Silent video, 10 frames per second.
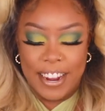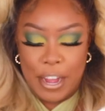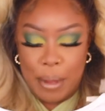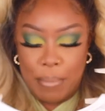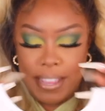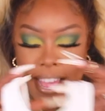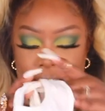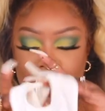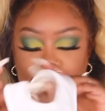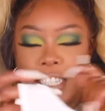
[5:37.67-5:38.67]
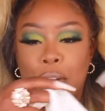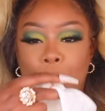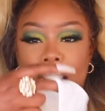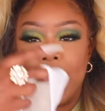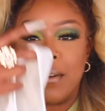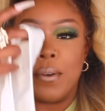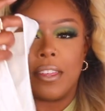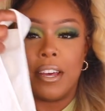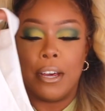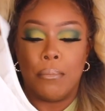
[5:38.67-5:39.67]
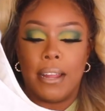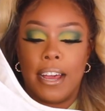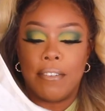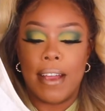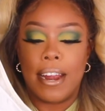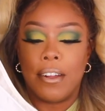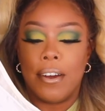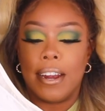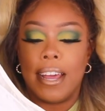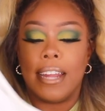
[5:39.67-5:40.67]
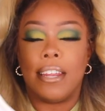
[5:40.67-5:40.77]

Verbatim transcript: Um, but yeah, it's just a white with a uh, black writing on it.